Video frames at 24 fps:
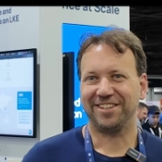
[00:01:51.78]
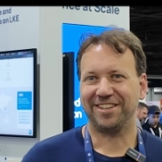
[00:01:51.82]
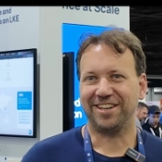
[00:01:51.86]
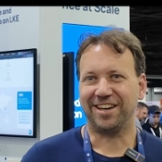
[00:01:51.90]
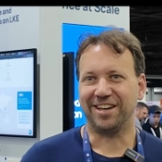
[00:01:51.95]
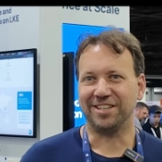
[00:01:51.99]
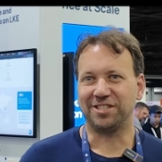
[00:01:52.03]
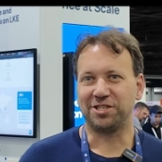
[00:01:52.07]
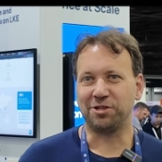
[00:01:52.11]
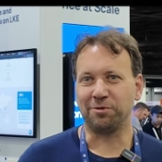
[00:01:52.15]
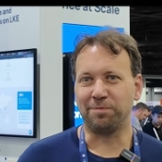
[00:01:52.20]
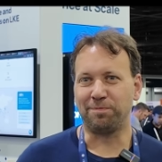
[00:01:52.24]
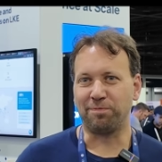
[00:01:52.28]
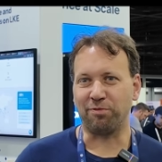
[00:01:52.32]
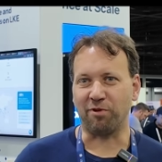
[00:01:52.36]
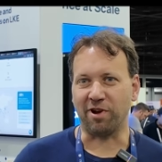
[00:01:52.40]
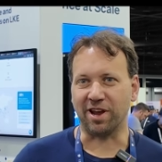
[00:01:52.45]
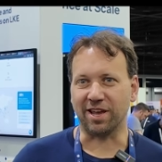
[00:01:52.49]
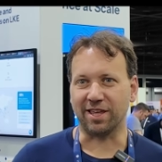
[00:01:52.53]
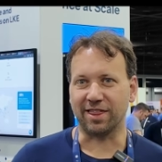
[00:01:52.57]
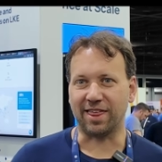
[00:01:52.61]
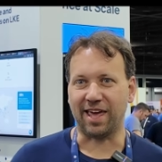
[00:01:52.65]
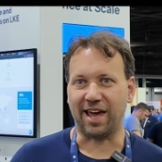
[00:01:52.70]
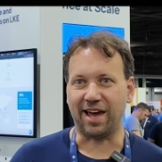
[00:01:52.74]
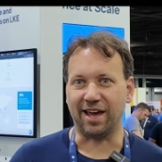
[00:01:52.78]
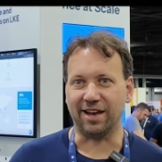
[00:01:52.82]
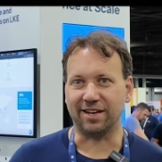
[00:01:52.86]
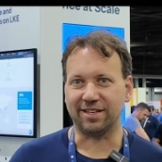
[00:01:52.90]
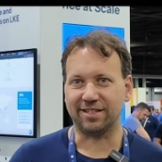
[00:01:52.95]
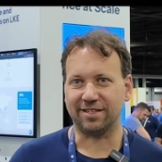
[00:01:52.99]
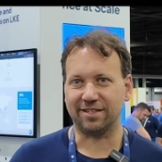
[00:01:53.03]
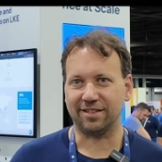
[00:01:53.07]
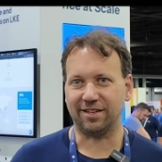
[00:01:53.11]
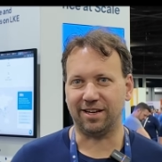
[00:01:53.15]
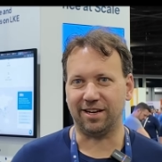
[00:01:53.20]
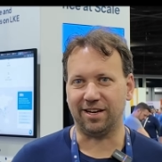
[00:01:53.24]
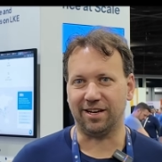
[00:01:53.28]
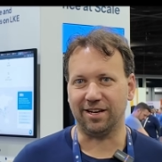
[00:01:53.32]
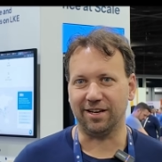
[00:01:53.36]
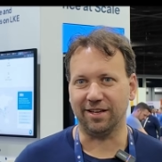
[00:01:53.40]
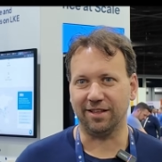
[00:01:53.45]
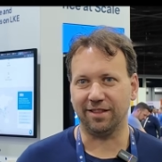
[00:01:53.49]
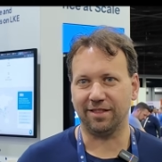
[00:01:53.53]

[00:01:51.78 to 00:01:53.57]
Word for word: uh, to bring that uh,